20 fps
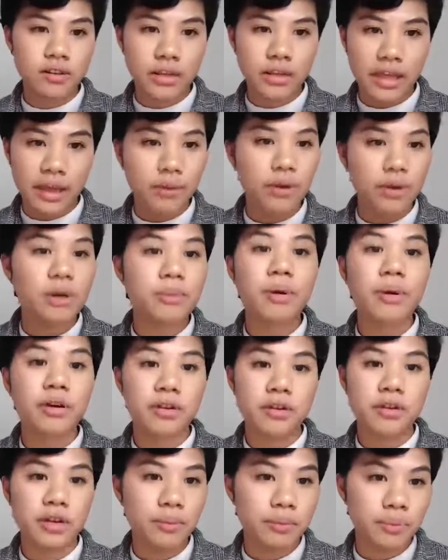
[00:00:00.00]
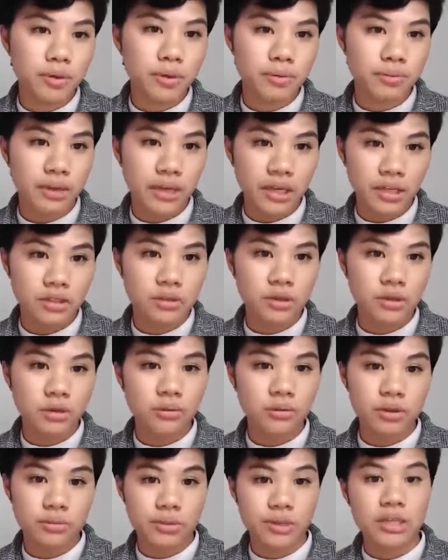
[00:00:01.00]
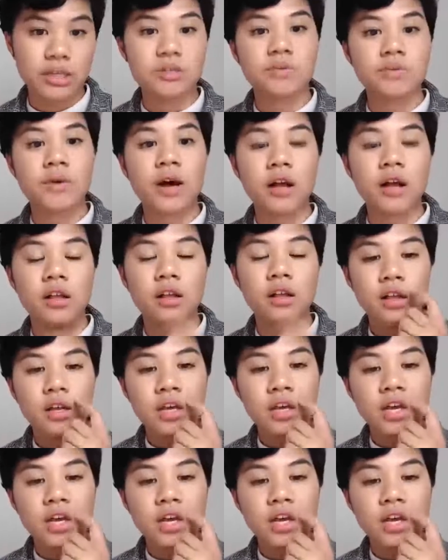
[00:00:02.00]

they want to partner up with me and do it with me as well.